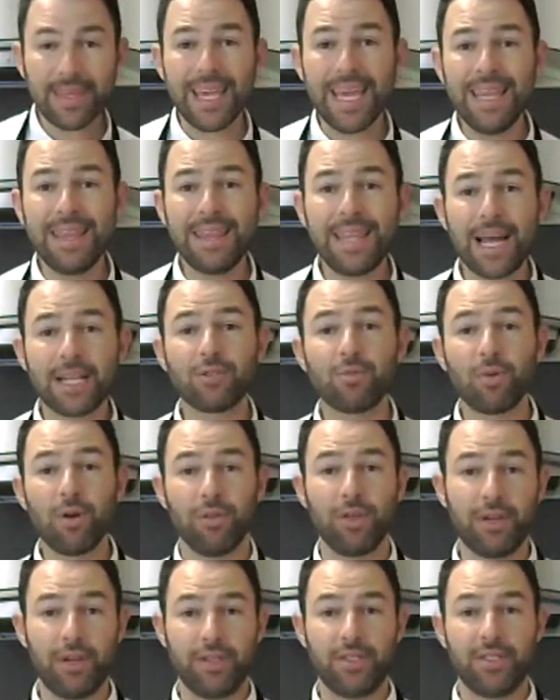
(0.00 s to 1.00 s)
And that's where all
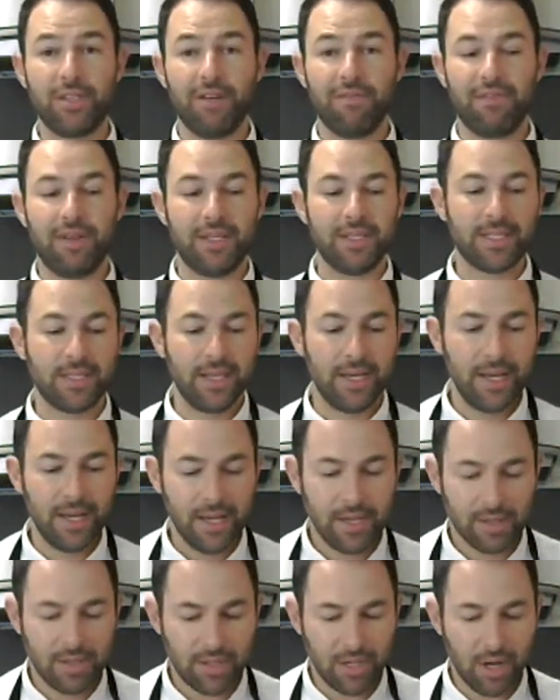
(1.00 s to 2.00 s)
the good stuff is.
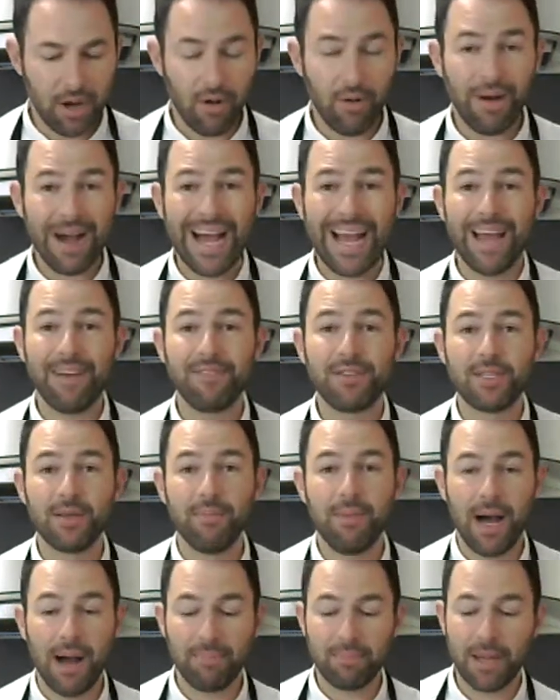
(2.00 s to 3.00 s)
So I have
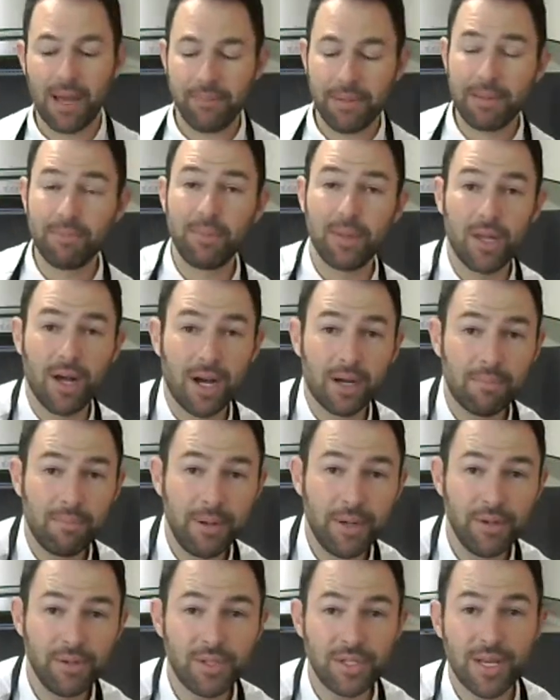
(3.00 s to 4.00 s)
some upcoming blog
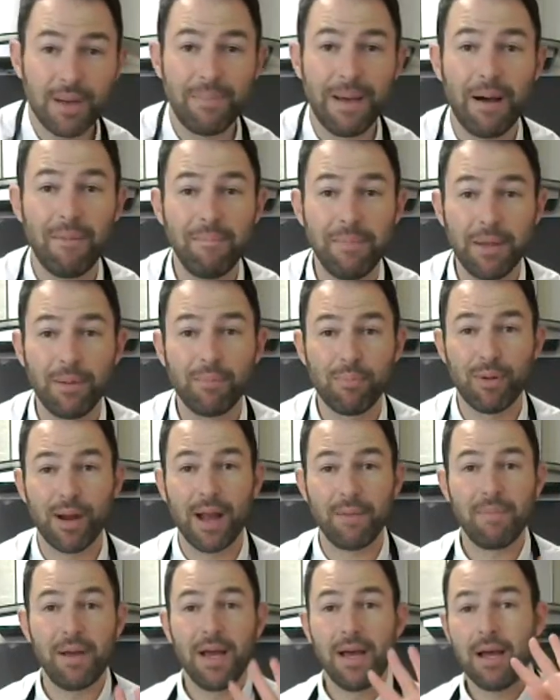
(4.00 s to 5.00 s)
posts about meal
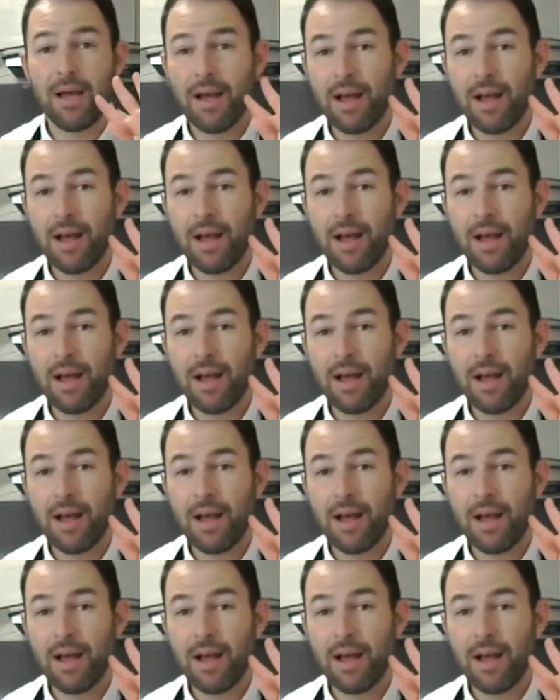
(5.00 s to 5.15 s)
prep.